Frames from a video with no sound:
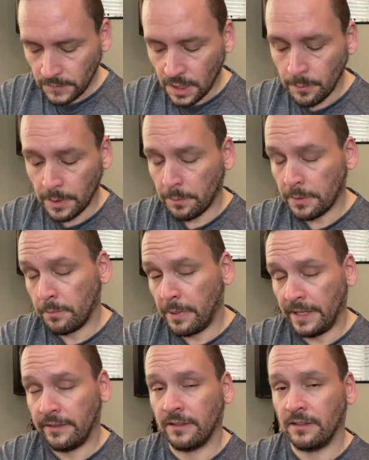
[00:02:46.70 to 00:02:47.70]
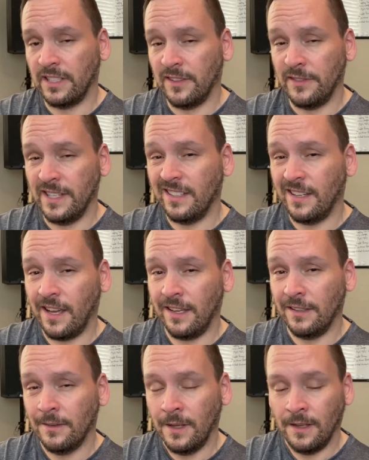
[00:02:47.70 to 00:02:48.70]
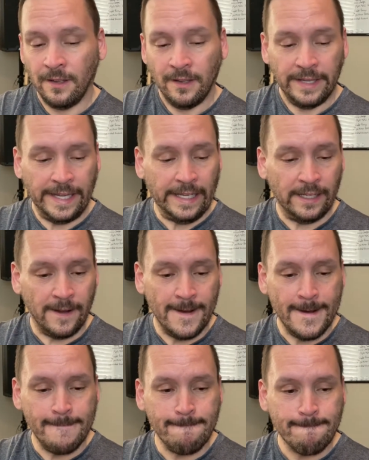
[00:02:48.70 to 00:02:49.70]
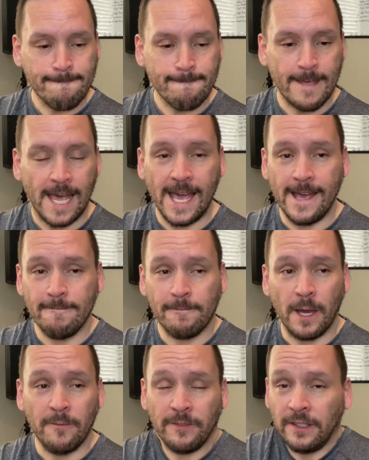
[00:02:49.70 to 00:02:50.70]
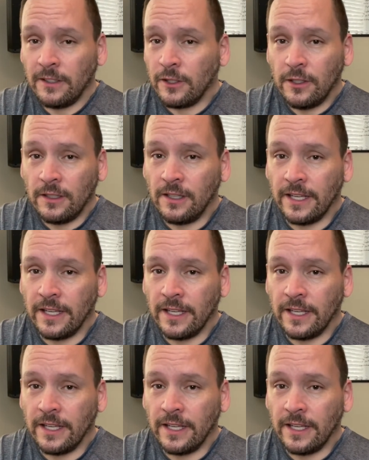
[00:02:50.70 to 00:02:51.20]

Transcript: But basically a vegan diet, and I'm feeling good.